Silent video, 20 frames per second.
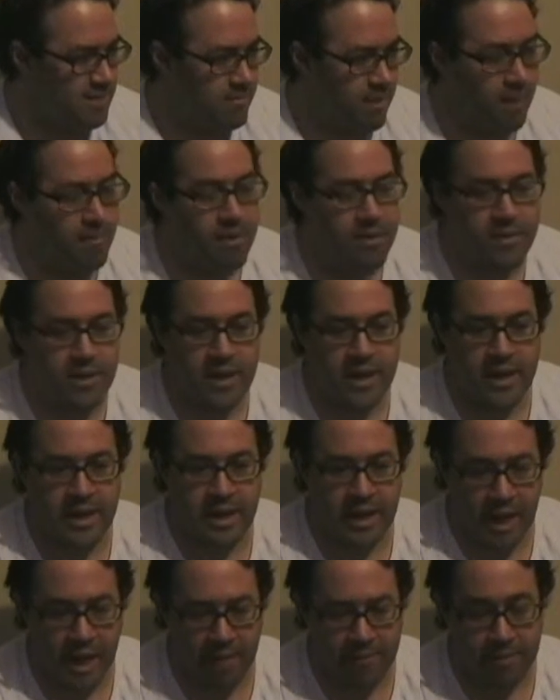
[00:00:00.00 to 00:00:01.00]
My mother let
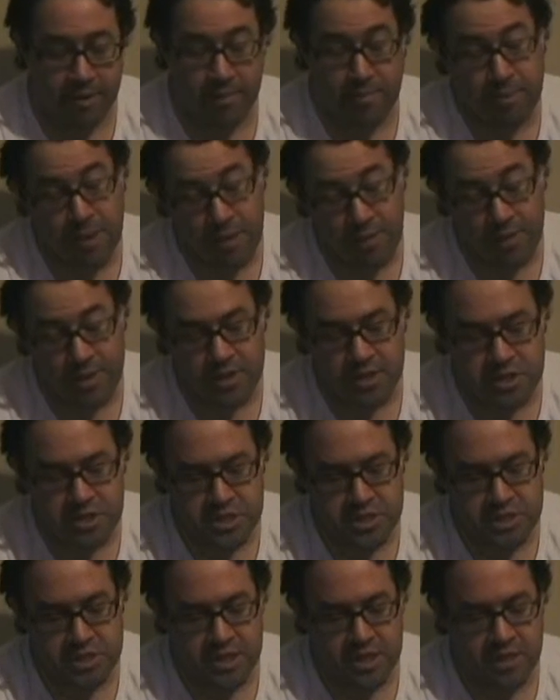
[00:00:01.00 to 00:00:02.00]
it happen. Apparently
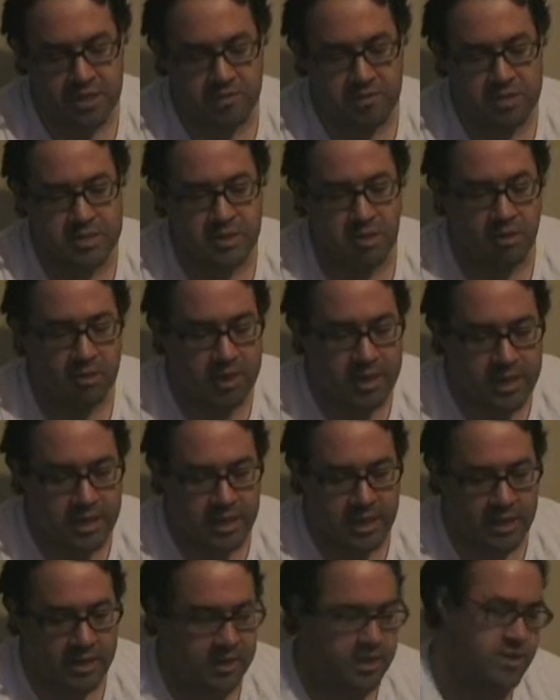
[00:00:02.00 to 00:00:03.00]
she said he was going to
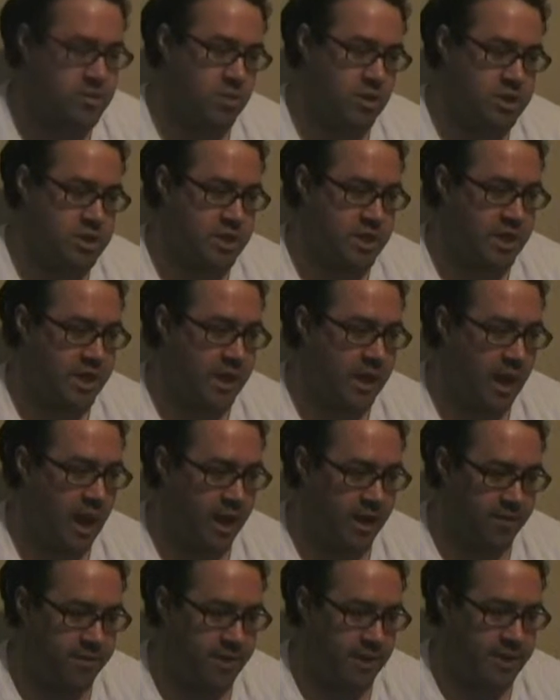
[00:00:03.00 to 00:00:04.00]
kill her. That's why she let a
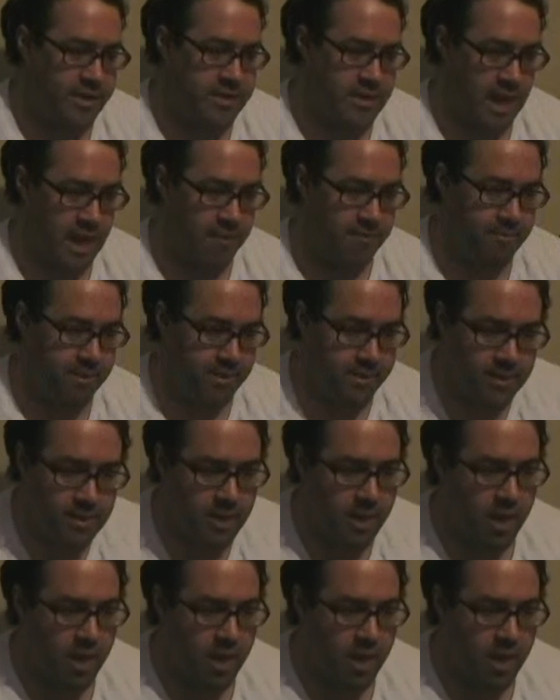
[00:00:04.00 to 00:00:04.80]
lot of things happen.